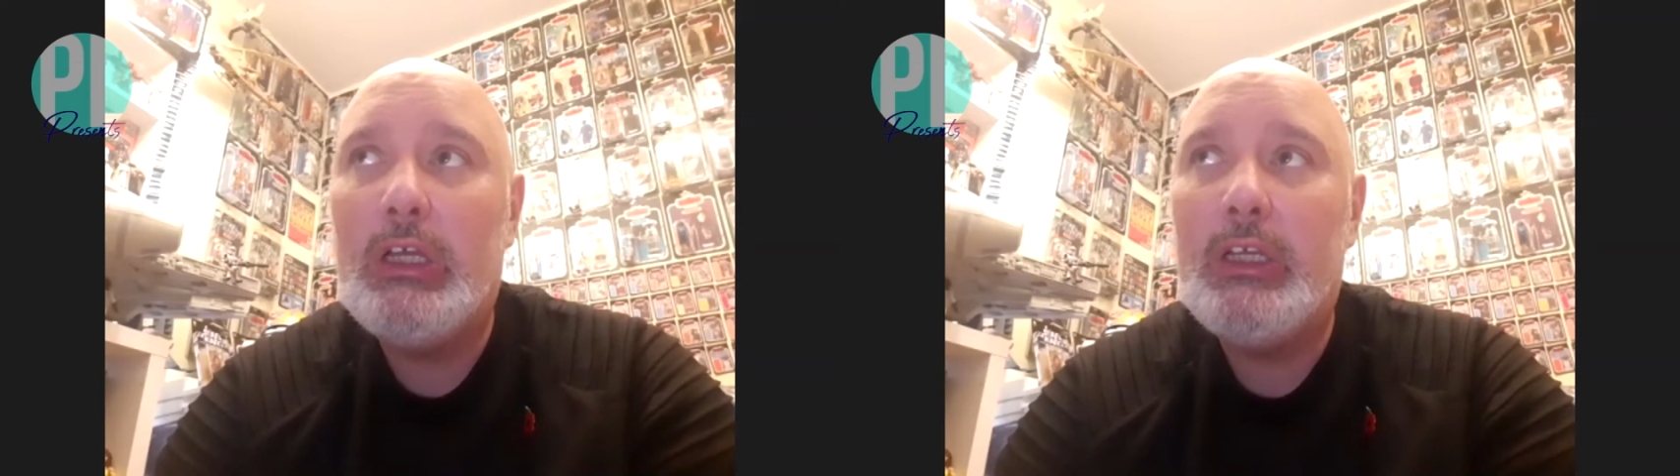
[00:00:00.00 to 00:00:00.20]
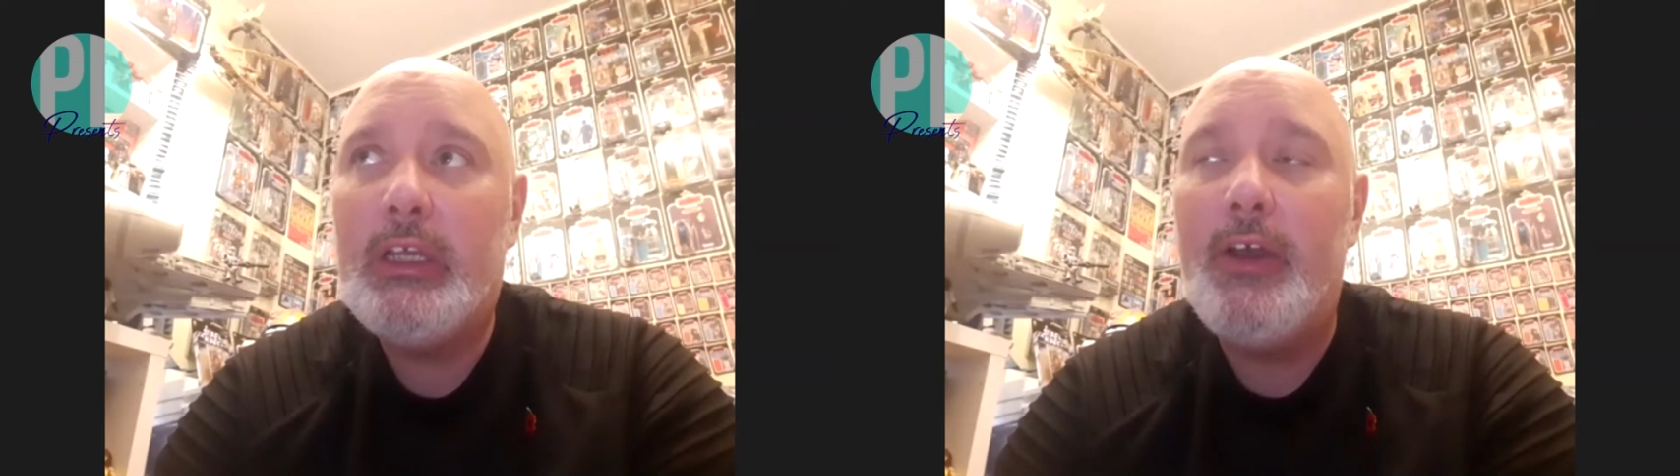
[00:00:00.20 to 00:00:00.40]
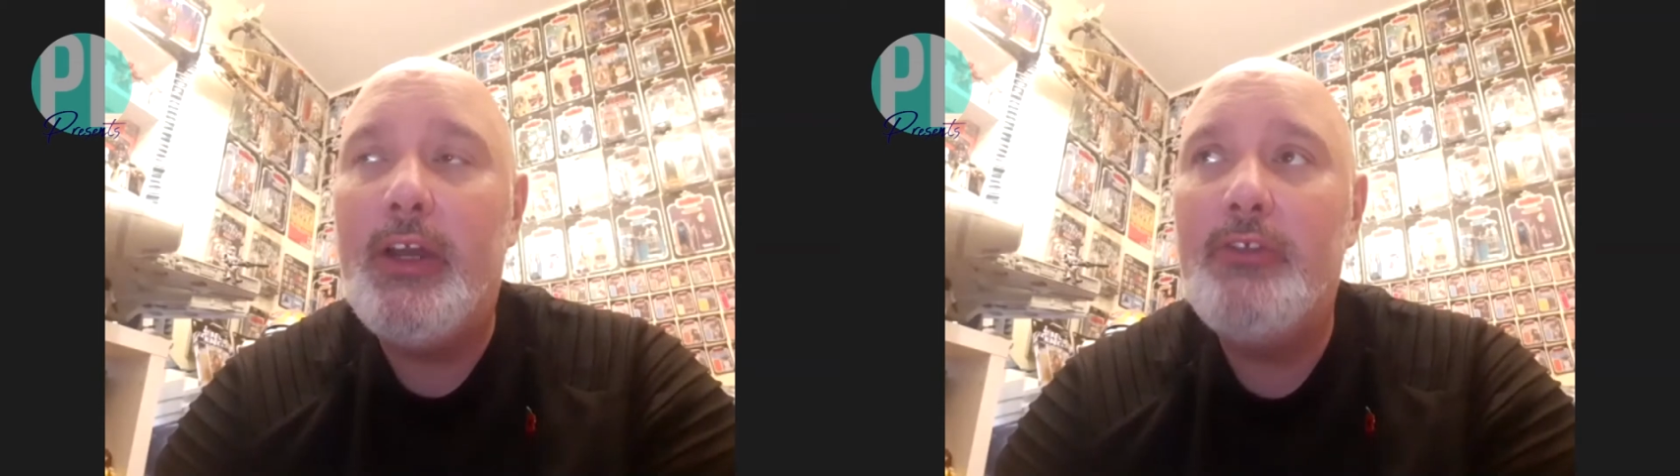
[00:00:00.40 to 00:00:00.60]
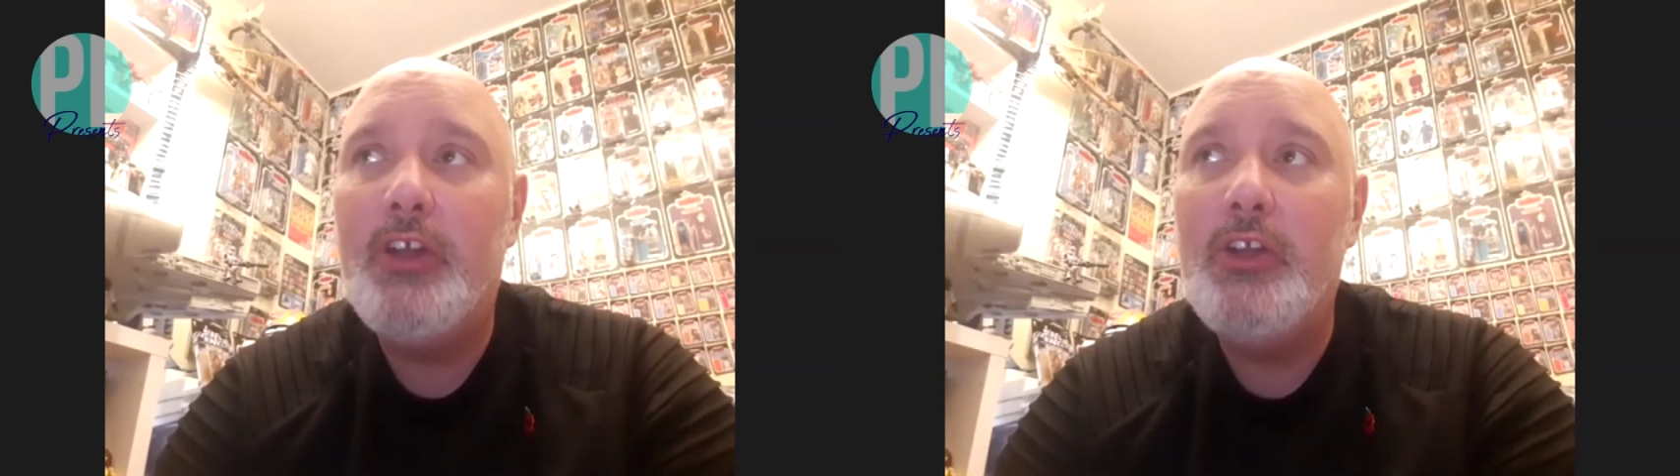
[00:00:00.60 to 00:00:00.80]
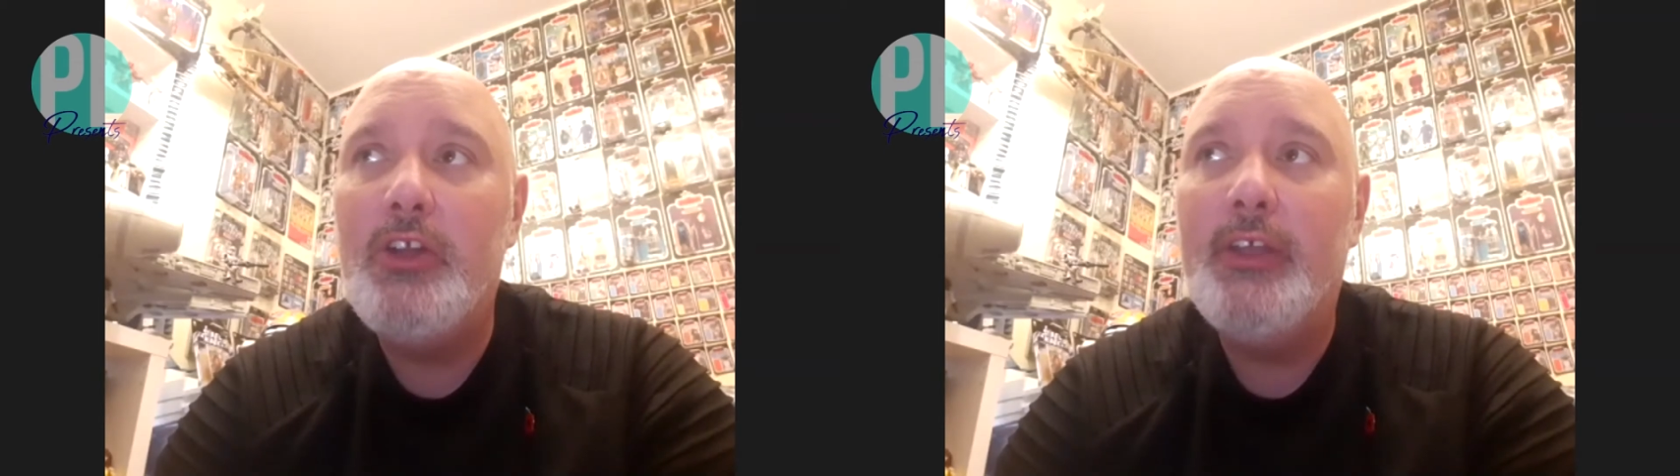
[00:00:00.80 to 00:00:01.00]
Going into the
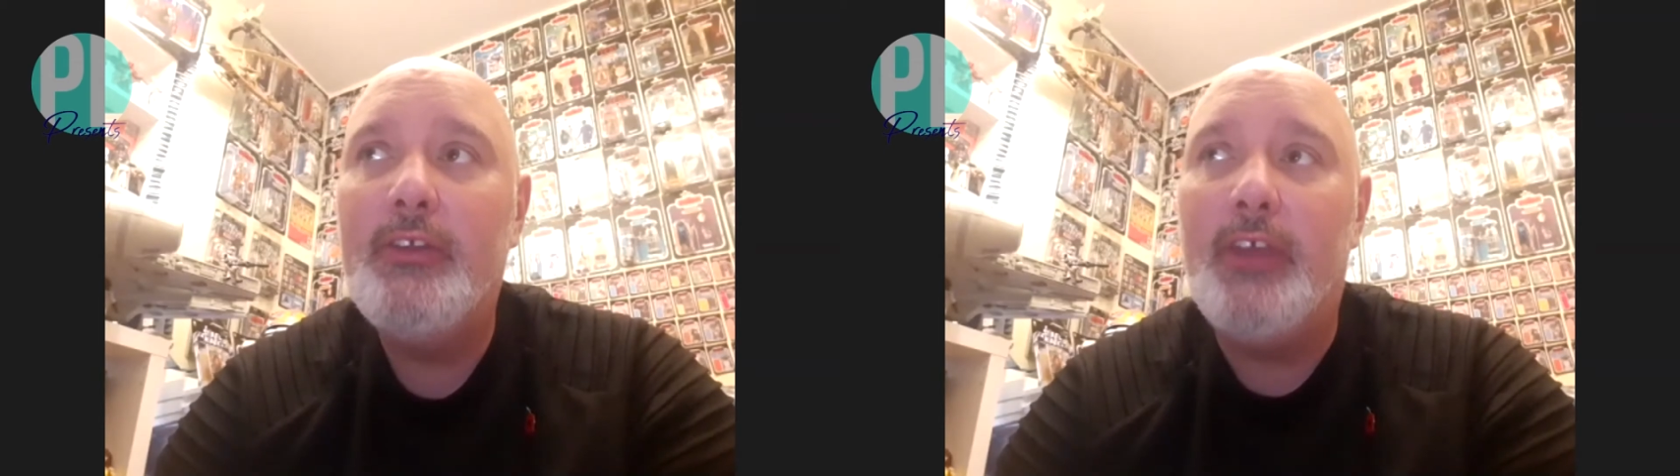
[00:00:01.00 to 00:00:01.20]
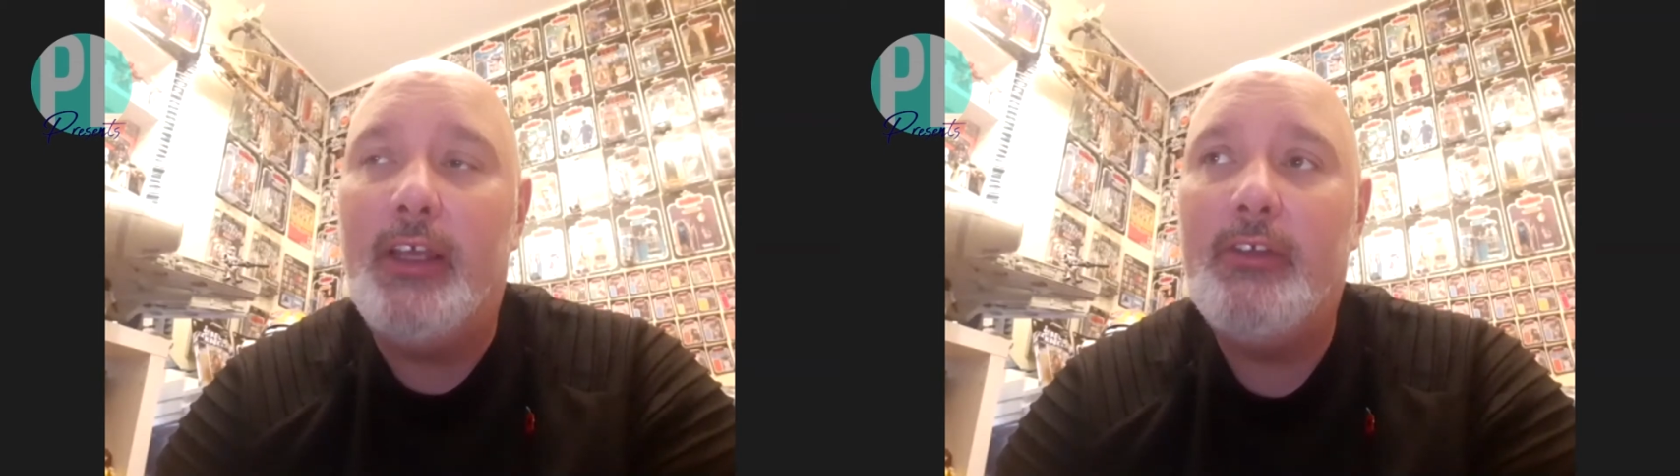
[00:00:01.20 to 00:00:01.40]
90s,